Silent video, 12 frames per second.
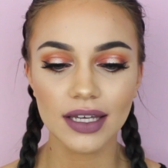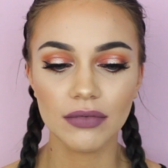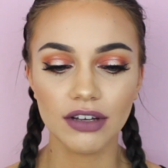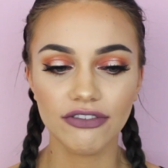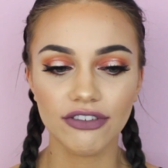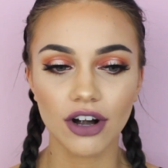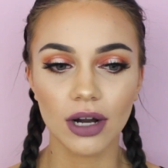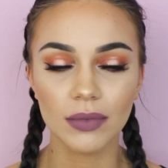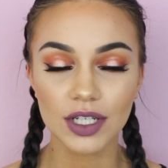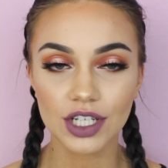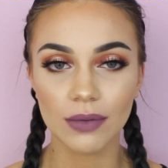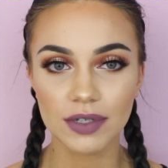them
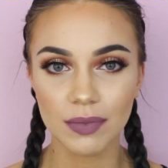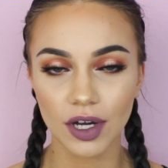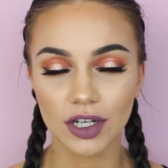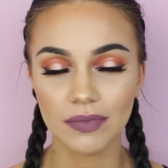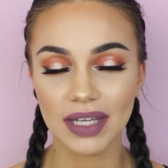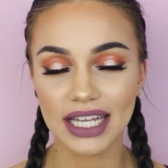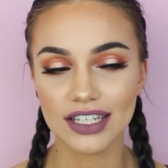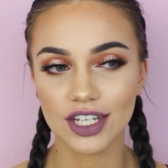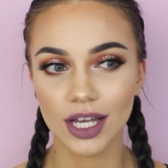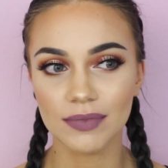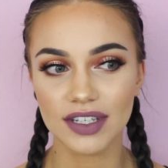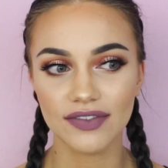from top to bottom in
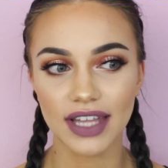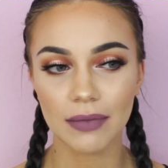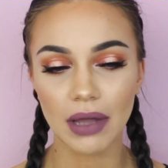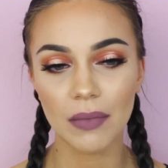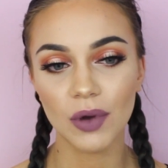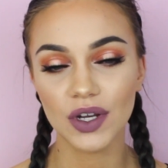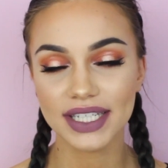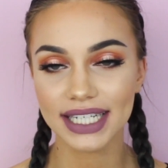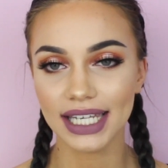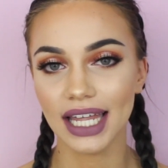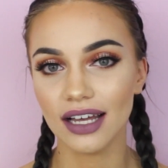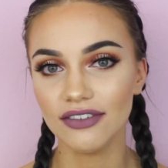terms of like my
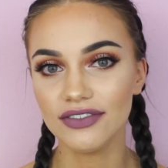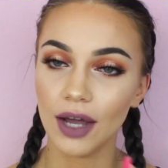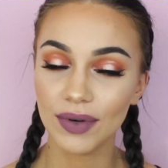most loved,